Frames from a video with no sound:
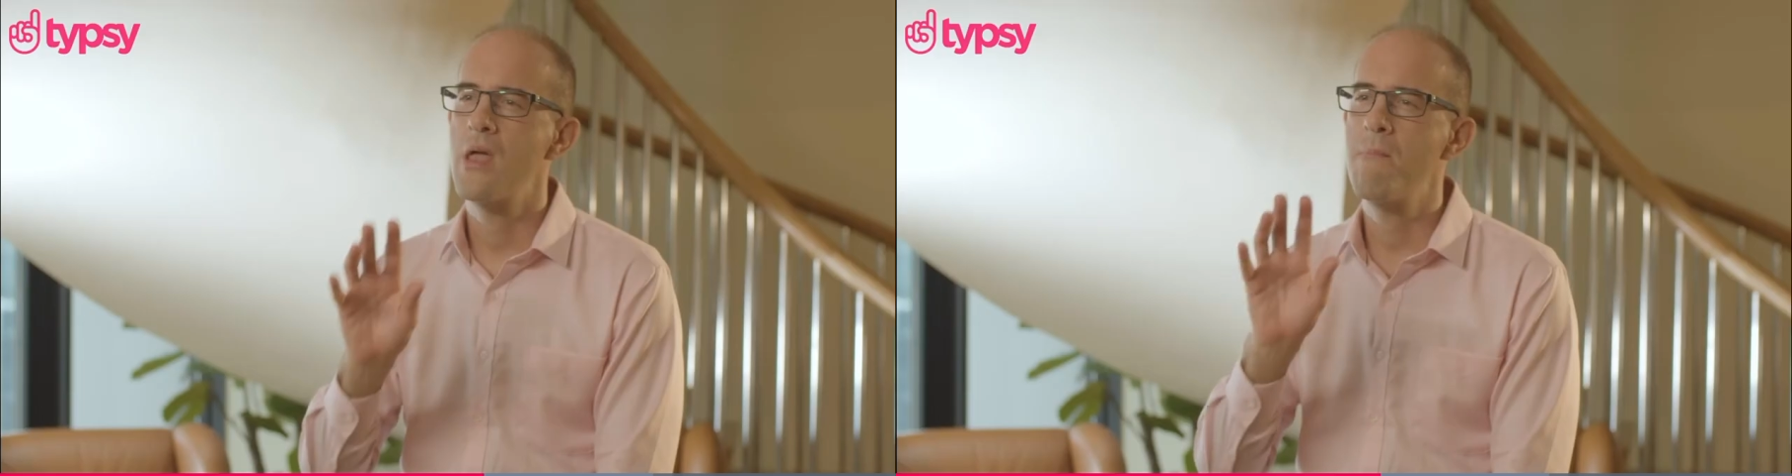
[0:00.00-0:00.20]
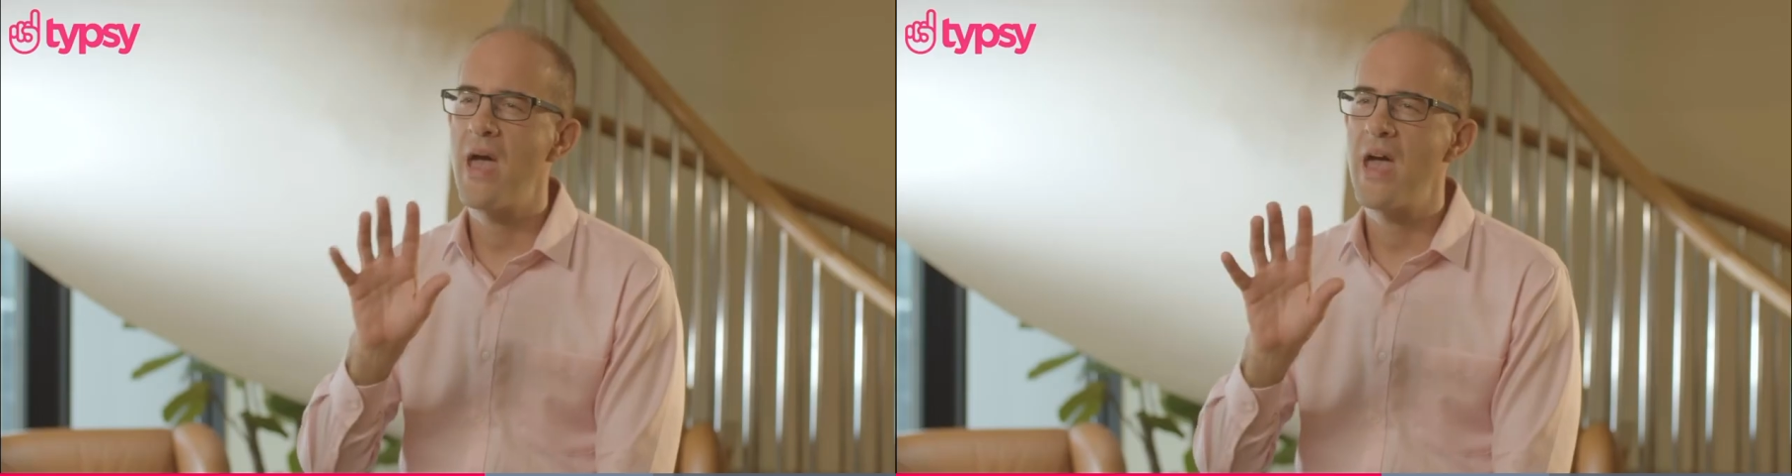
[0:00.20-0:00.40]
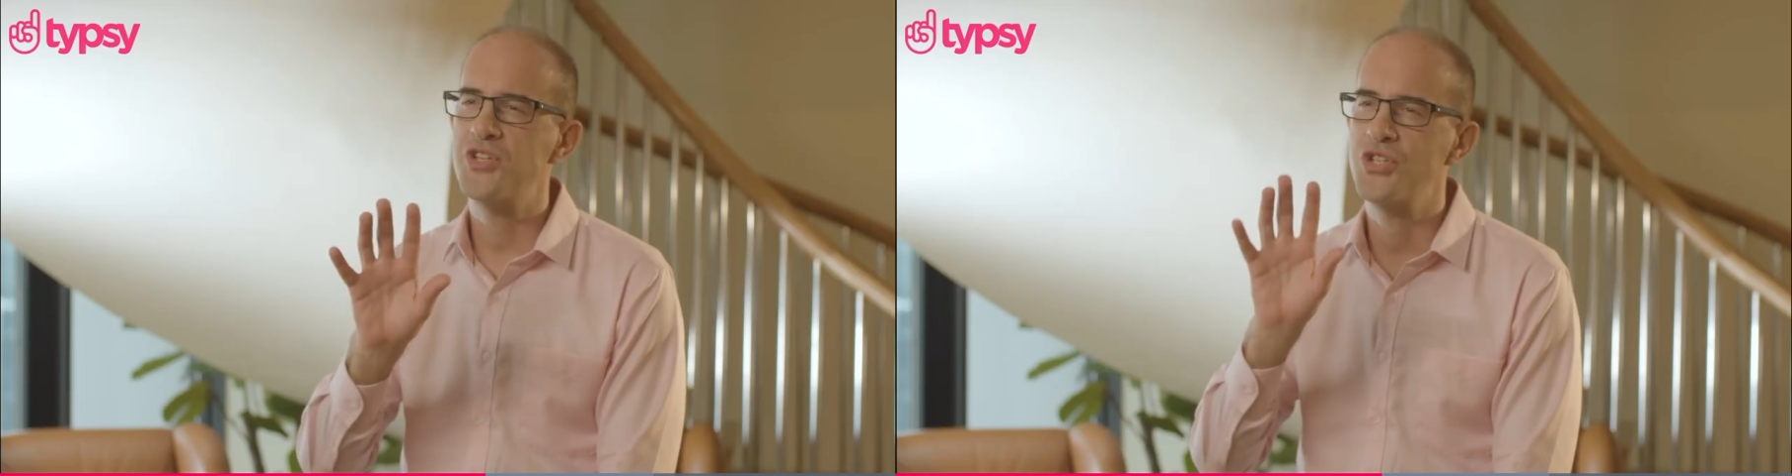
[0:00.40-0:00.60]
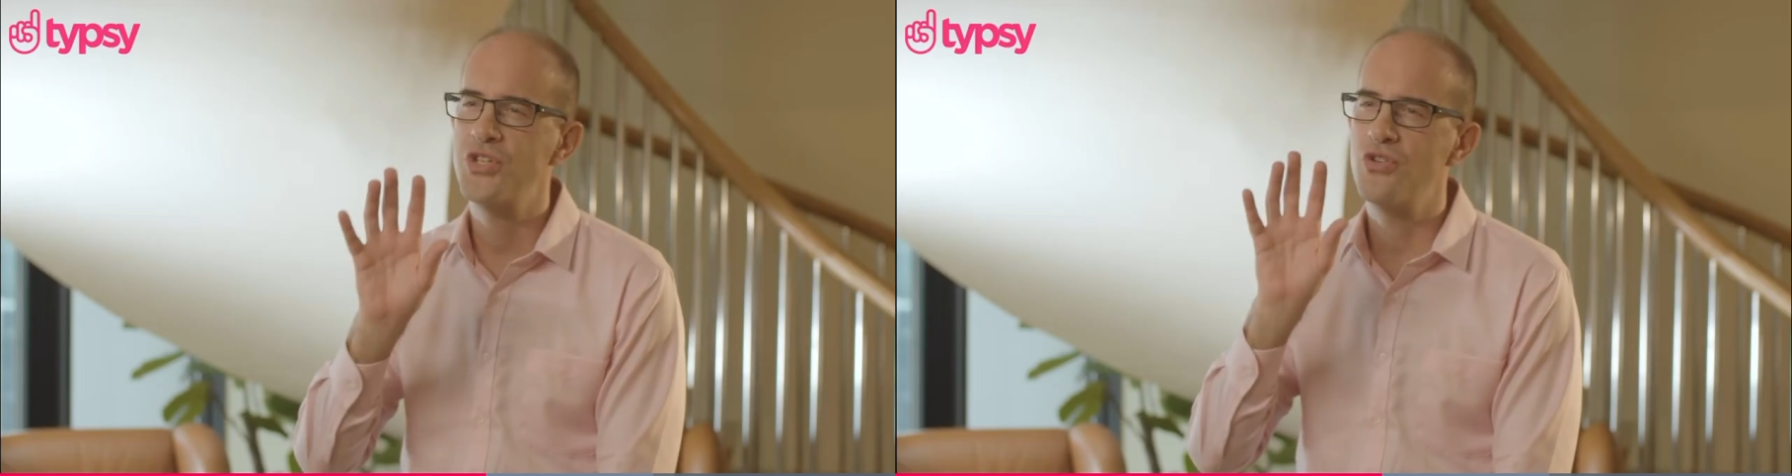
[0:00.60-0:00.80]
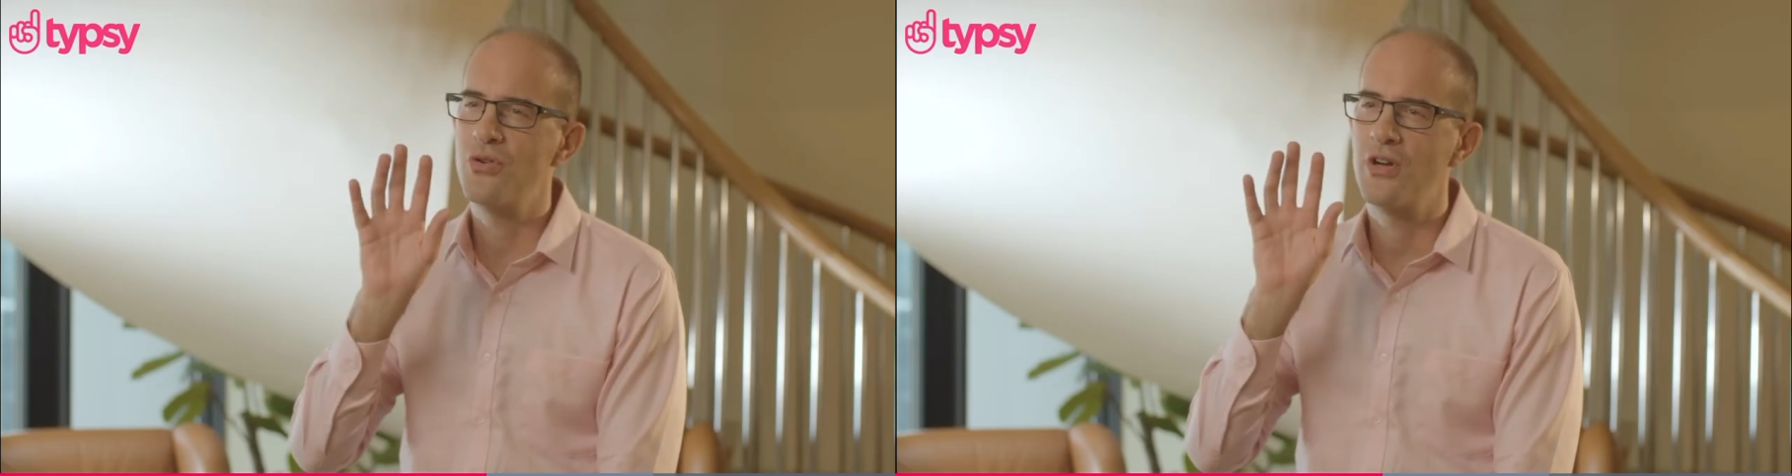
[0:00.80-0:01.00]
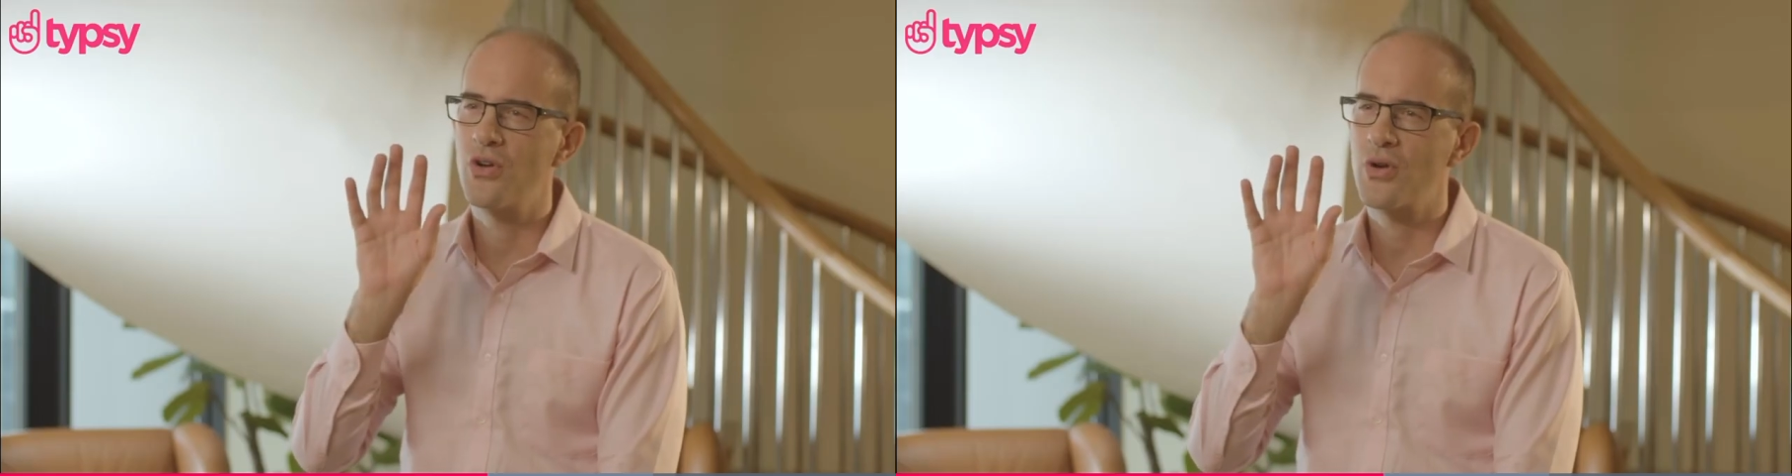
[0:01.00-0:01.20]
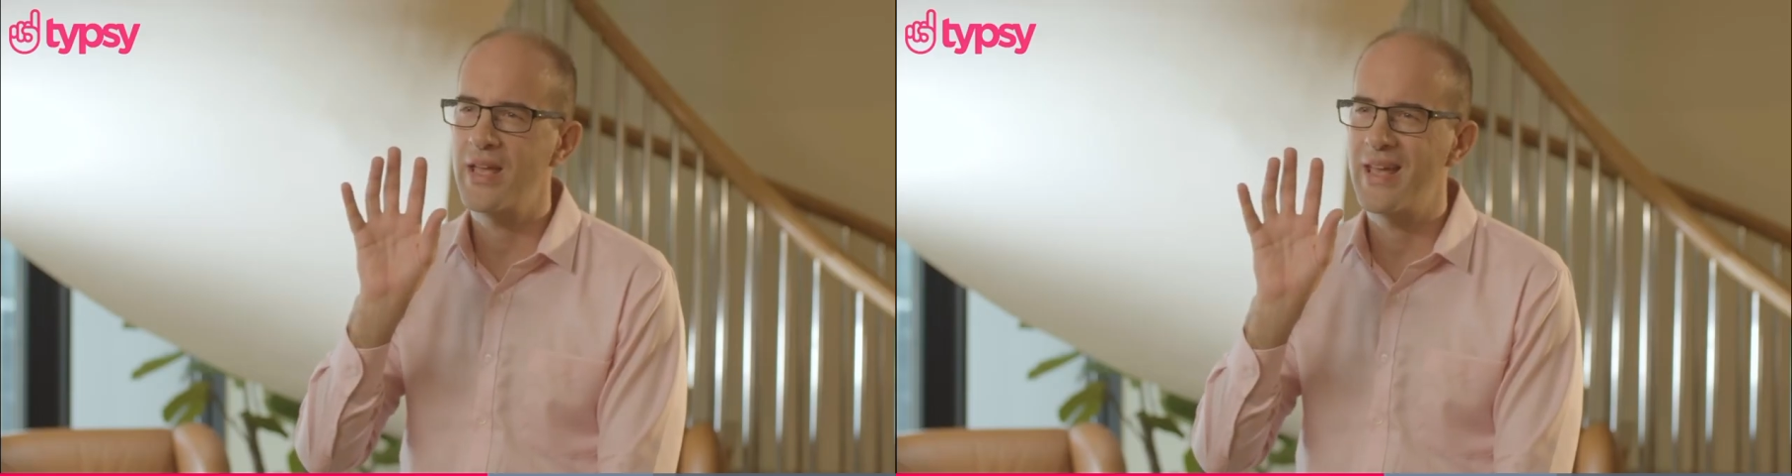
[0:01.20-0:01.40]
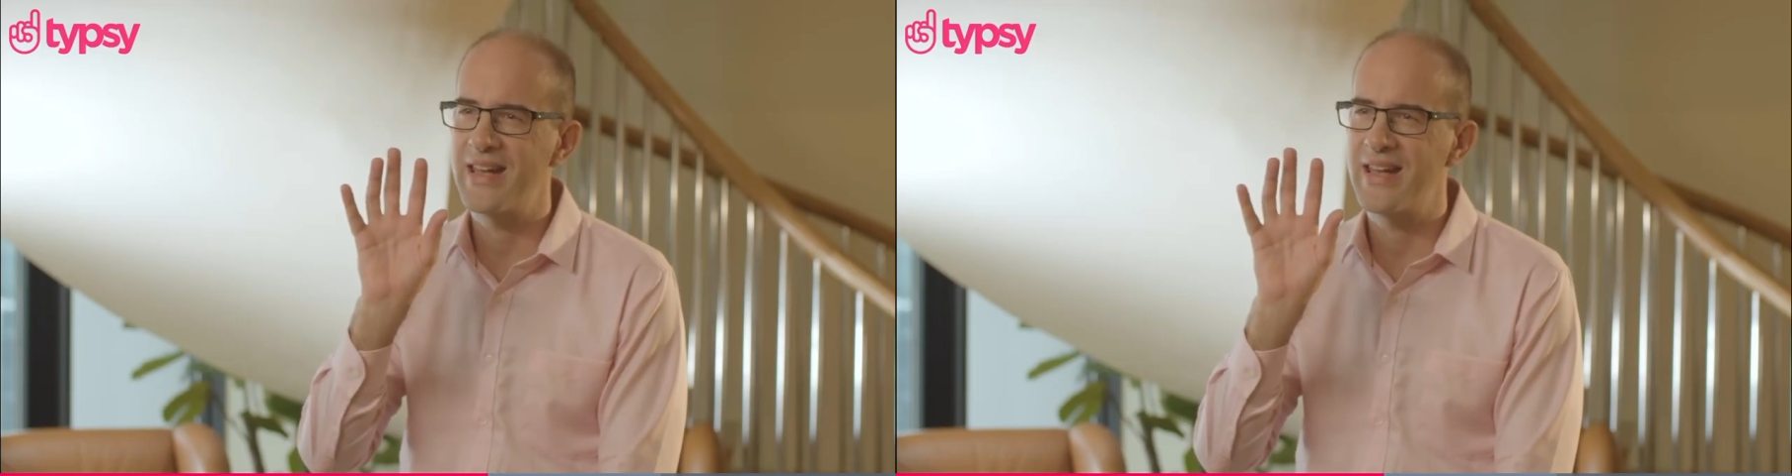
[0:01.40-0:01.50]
Imagine you're looking